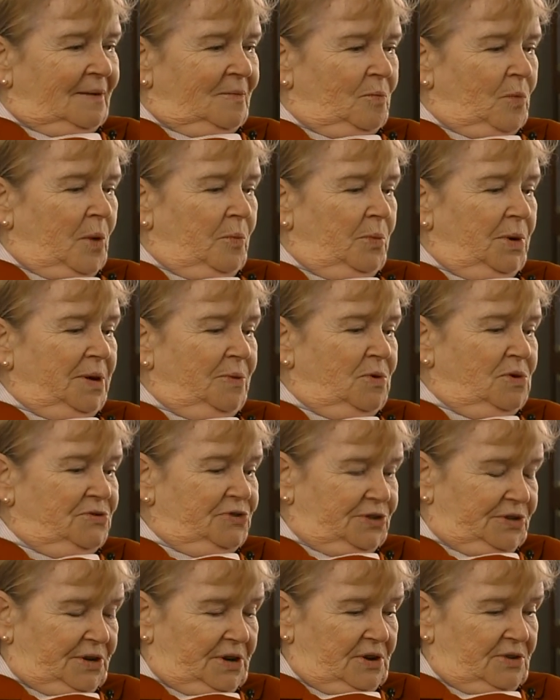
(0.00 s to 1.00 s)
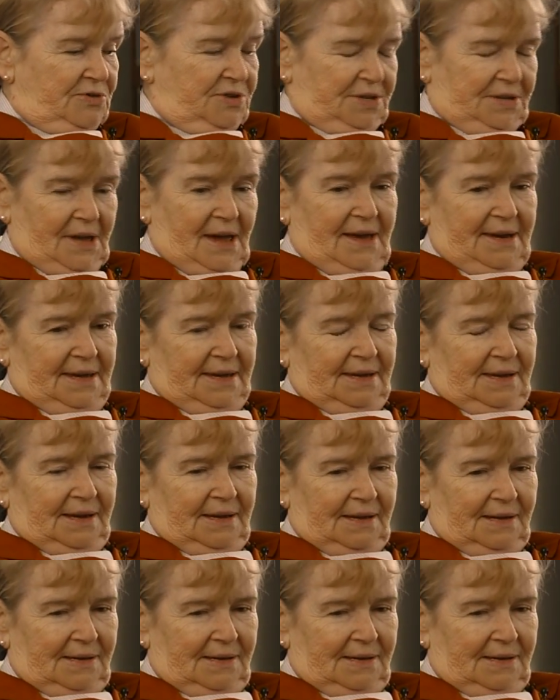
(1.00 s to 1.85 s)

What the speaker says: when we used to go sledding,